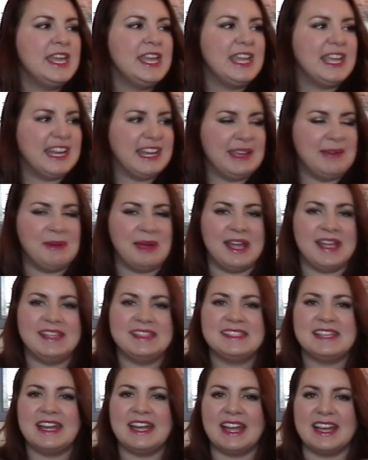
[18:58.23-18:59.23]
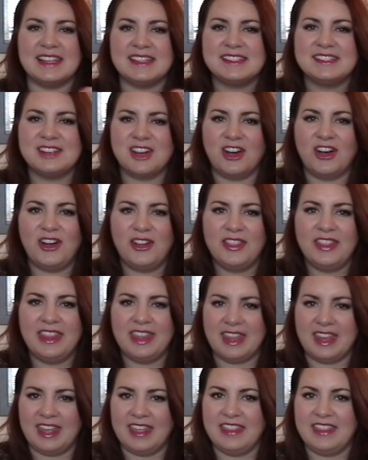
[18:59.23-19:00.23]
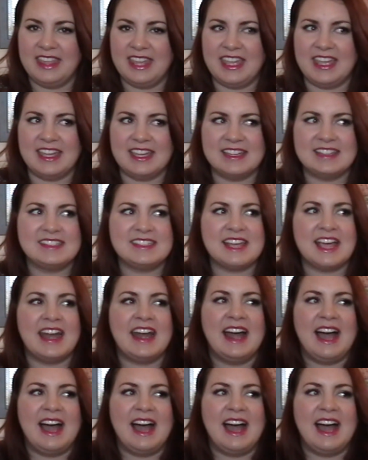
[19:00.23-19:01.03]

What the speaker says: Anyways, and I saw these and